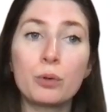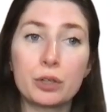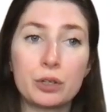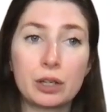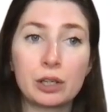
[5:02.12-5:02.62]
what
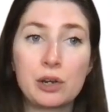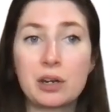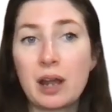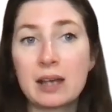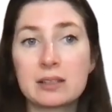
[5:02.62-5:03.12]
you'd include
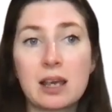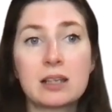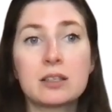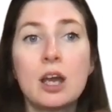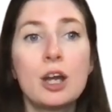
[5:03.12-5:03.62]
in
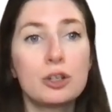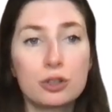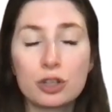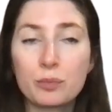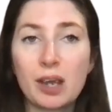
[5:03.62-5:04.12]
essays, you
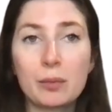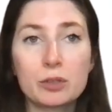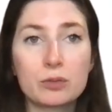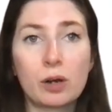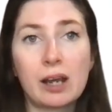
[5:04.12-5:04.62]
should be able
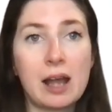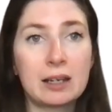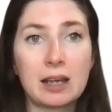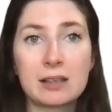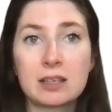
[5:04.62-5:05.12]
to write
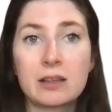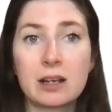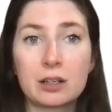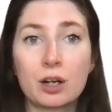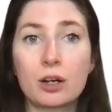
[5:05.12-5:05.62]
any essay they
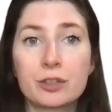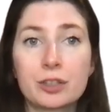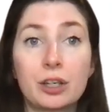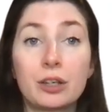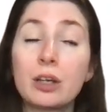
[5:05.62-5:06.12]
could ask
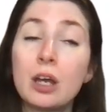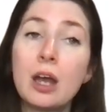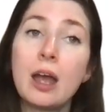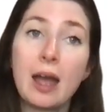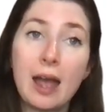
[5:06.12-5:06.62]
you.
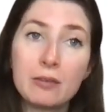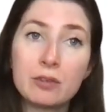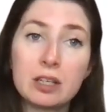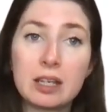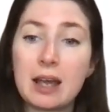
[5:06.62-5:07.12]

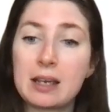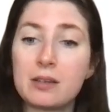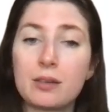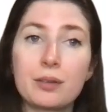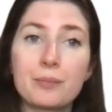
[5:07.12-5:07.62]
Henry VIII,
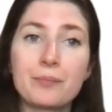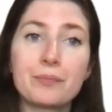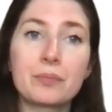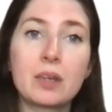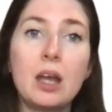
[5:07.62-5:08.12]

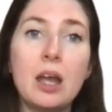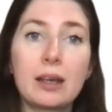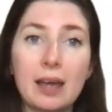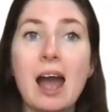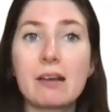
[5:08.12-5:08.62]

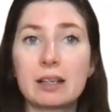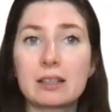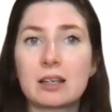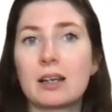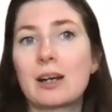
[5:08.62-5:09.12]

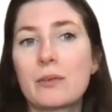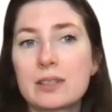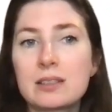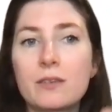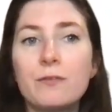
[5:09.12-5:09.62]
character. Now this
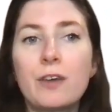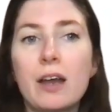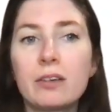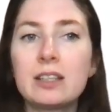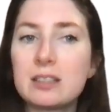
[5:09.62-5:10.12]
is a
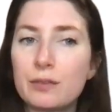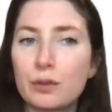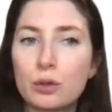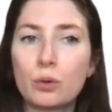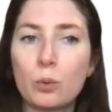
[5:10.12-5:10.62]
very
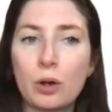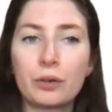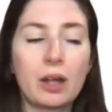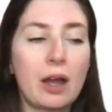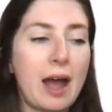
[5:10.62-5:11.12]
difficult
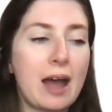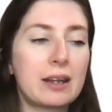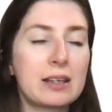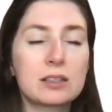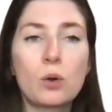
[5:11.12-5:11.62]
one and
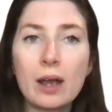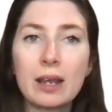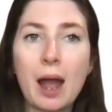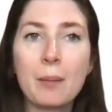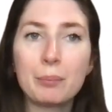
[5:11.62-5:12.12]
it's quite
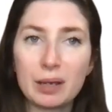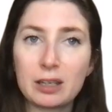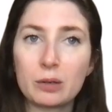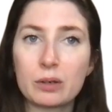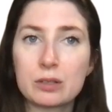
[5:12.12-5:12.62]

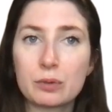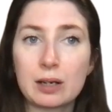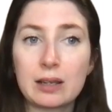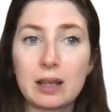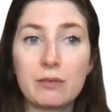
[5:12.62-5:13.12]
ambiguous
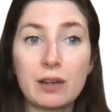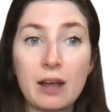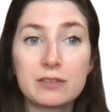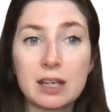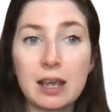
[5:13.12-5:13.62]
really. They've
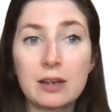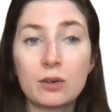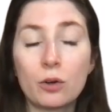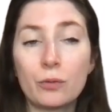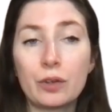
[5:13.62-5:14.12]
left it in
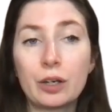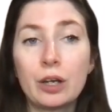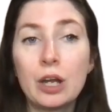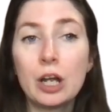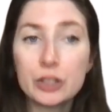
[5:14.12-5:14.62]
on the
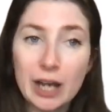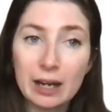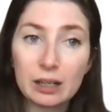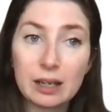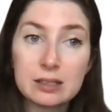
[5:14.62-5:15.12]

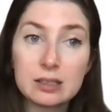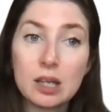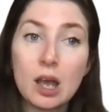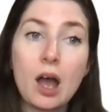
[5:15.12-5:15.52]
checklist.